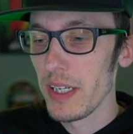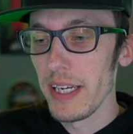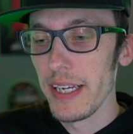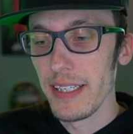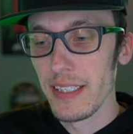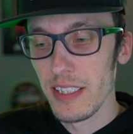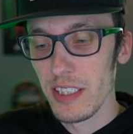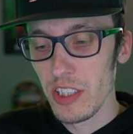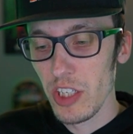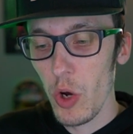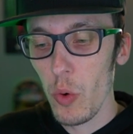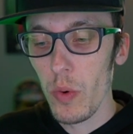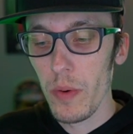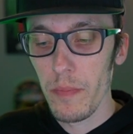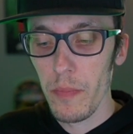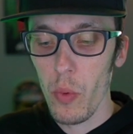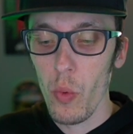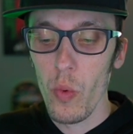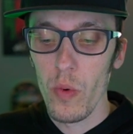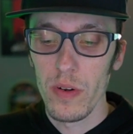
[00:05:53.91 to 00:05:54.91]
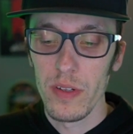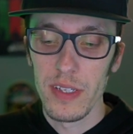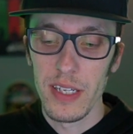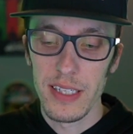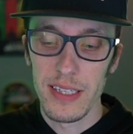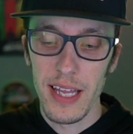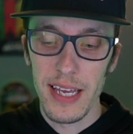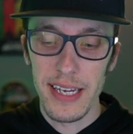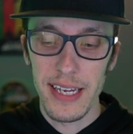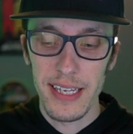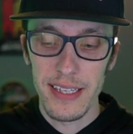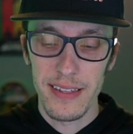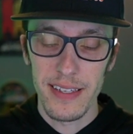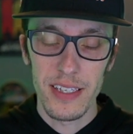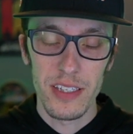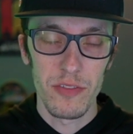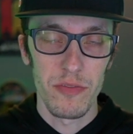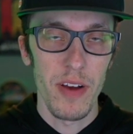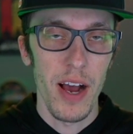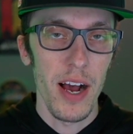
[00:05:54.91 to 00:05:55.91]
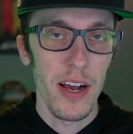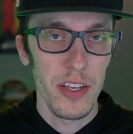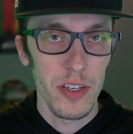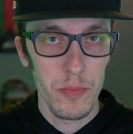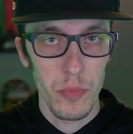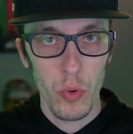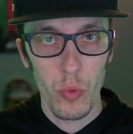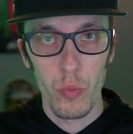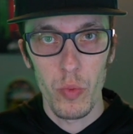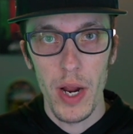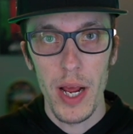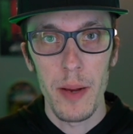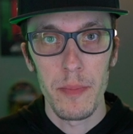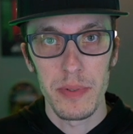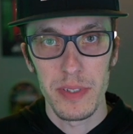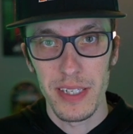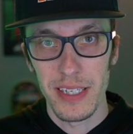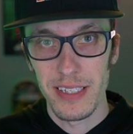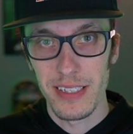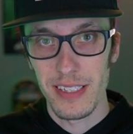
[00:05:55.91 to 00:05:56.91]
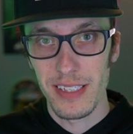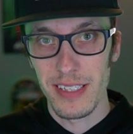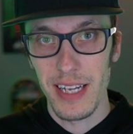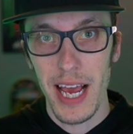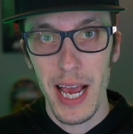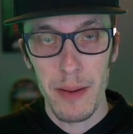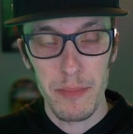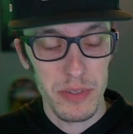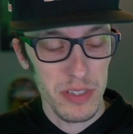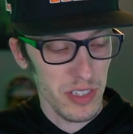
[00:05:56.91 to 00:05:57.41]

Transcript: it's so important that they get these valuable reps and snaps,